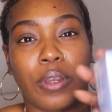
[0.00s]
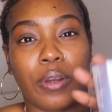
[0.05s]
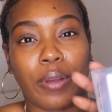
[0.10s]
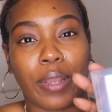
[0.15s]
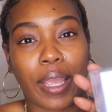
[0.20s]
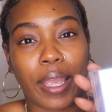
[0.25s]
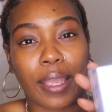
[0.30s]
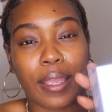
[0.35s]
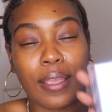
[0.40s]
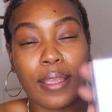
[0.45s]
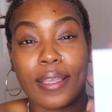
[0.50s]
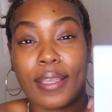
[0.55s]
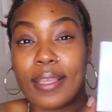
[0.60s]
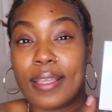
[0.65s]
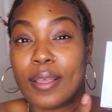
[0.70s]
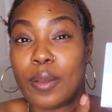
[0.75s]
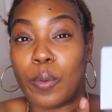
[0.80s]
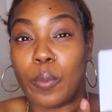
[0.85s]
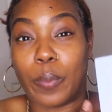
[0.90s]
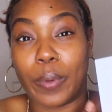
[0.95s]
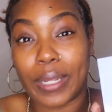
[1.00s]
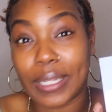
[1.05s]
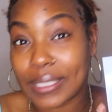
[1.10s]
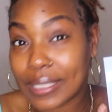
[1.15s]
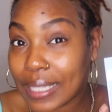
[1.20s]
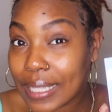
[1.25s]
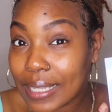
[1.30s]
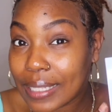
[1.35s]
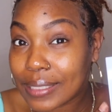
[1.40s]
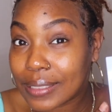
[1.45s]
Okay, what's
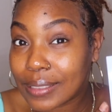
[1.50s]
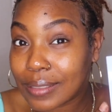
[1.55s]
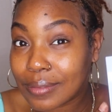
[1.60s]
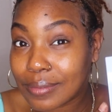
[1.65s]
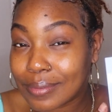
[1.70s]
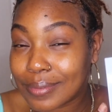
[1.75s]
this?